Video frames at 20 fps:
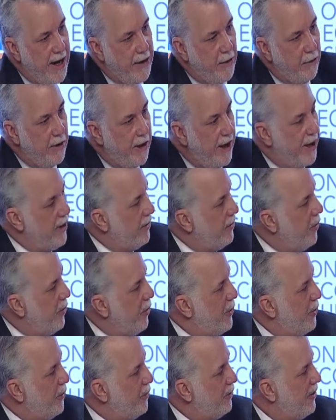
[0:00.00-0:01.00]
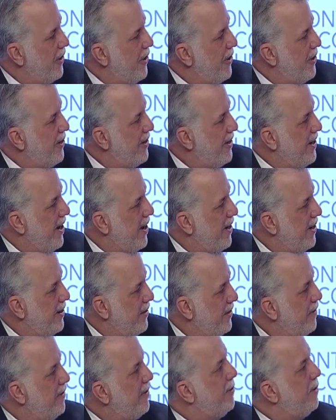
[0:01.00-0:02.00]
I don't like the word austerity, I
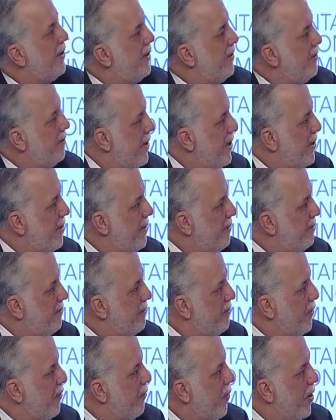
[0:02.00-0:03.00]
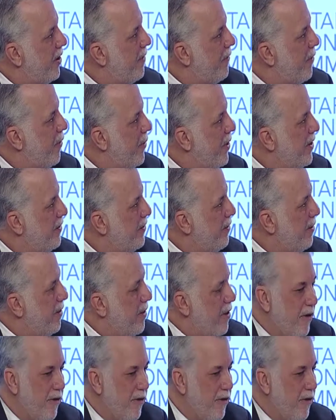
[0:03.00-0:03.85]
like discipline better, for whatever reason.